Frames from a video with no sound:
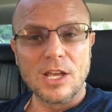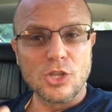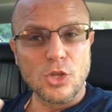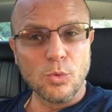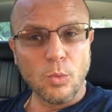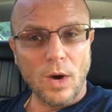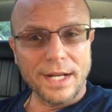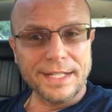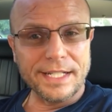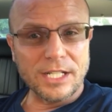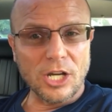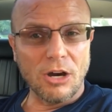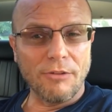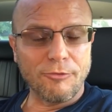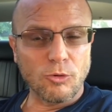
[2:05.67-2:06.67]
you want to
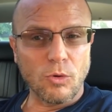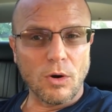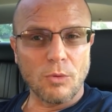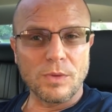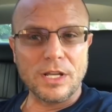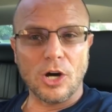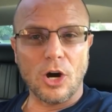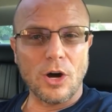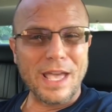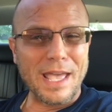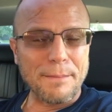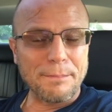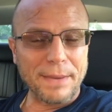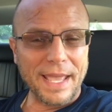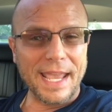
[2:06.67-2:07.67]
go for what we call
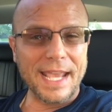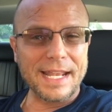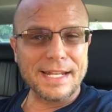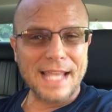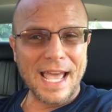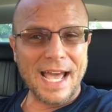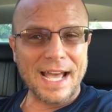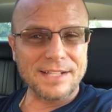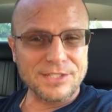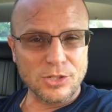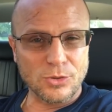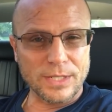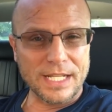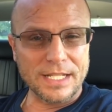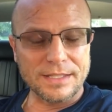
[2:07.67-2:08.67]
a paid as
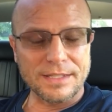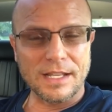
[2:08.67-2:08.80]
agreed,